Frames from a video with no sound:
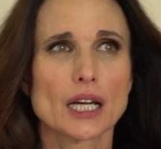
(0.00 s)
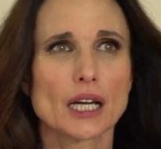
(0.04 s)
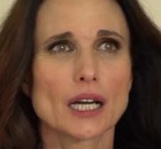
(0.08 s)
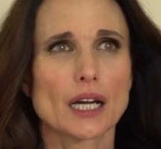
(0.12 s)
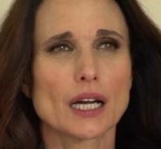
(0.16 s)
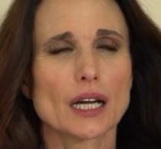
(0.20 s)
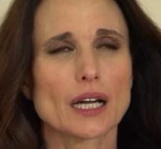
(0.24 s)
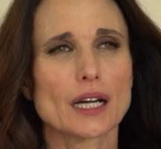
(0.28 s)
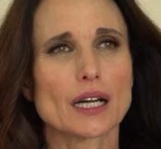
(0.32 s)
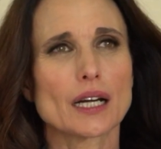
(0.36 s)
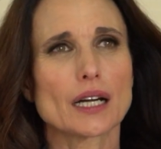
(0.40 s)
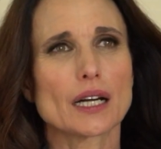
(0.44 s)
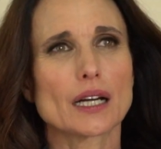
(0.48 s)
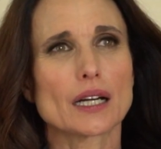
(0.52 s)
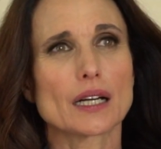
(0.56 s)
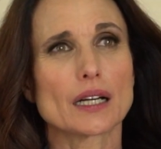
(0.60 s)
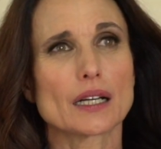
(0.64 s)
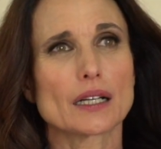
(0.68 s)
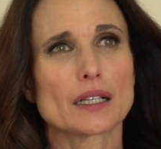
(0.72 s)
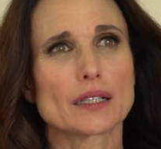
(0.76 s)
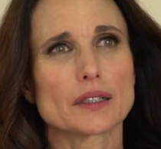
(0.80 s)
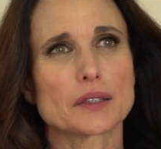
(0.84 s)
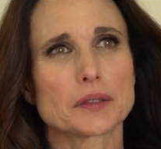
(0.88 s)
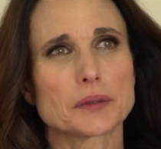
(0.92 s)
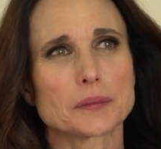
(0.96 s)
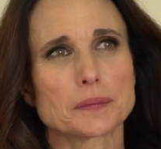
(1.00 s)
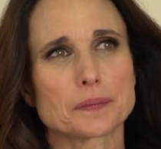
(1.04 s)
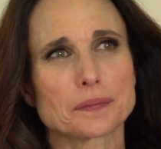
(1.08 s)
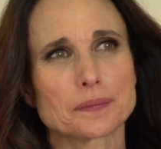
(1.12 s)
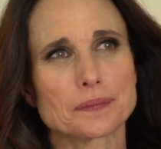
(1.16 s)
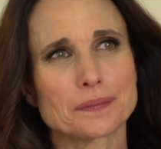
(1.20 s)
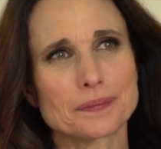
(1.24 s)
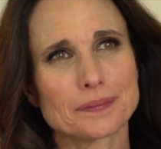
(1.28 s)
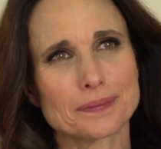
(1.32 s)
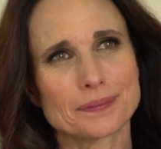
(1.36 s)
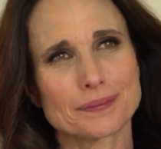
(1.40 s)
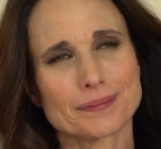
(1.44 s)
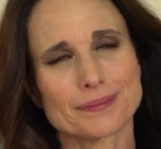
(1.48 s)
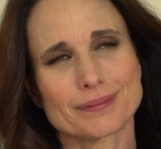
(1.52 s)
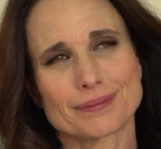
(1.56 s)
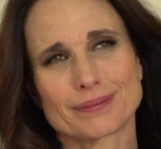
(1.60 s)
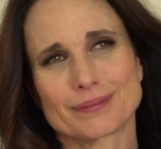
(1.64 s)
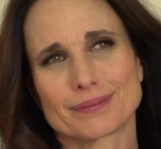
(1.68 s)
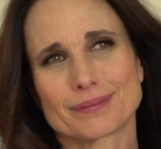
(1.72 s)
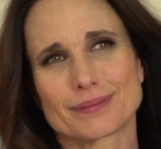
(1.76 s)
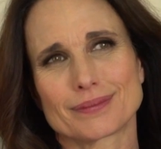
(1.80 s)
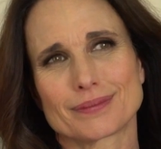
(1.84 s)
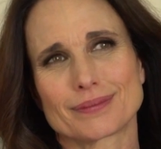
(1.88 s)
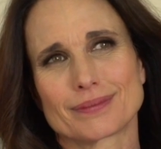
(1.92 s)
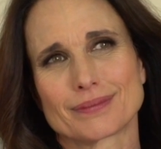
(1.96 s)
What
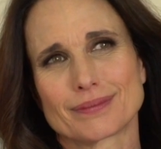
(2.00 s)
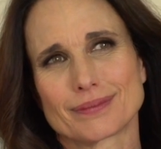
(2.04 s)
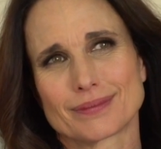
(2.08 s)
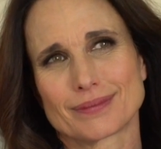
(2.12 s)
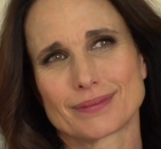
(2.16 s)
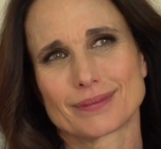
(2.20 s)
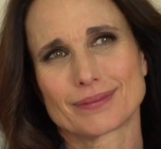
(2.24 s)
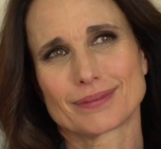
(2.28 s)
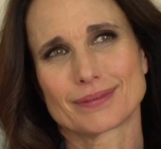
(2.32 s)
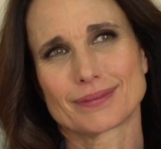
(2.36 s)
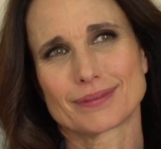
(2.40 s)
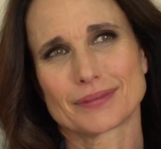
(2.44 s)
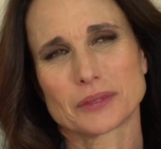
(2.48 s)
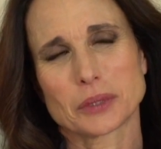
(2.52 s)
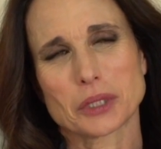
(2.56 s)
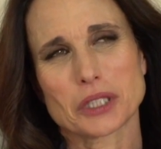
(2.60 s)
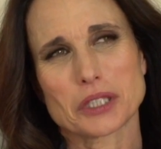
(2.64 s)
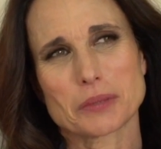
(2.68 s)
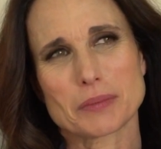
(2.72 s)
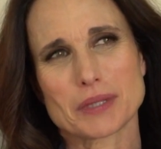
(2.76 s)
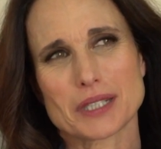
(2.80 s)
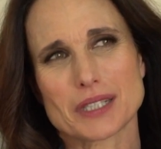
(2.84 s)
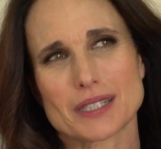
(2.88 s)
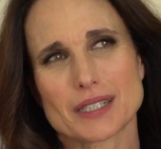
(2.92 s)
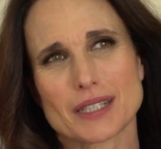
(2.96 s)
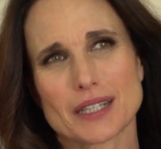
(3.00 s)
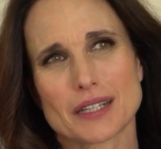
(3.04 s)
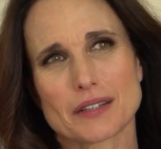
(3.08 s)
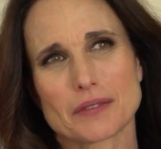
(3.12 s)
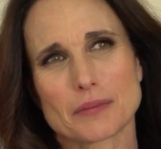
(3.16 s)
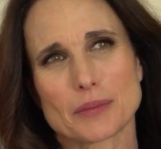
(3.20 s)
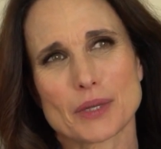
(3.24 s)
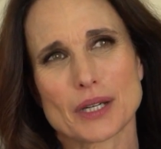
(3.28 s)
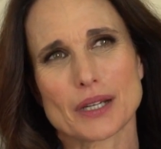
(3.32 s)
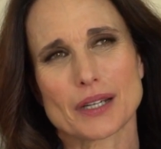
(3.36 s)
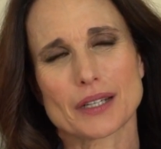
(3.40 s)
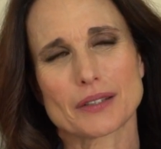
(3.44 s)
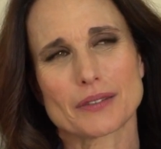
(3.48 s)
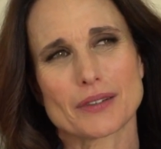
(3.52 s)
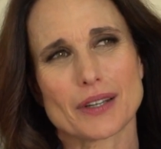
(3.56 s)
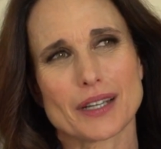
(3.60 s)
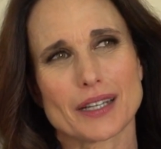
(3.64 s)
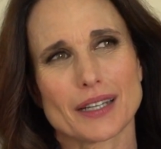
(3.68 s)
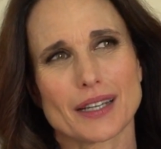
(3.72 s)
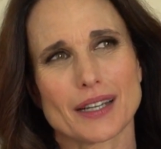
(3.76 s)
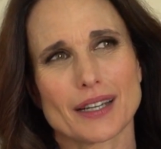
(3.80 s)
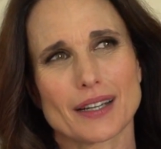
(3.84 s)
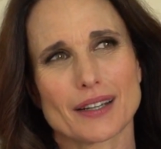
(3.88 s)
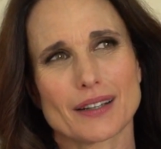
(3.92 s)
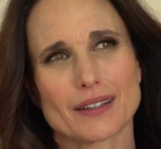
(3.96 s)
is my state of mind right
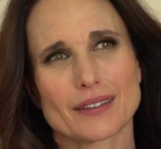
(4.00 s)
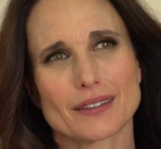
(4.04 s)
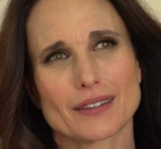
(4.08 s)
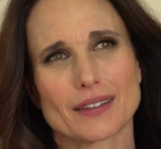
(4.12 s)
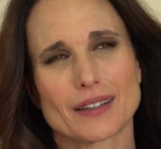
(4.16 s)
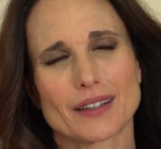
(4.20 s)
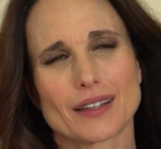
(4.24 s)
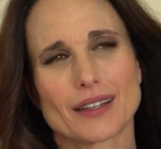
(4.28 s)
now?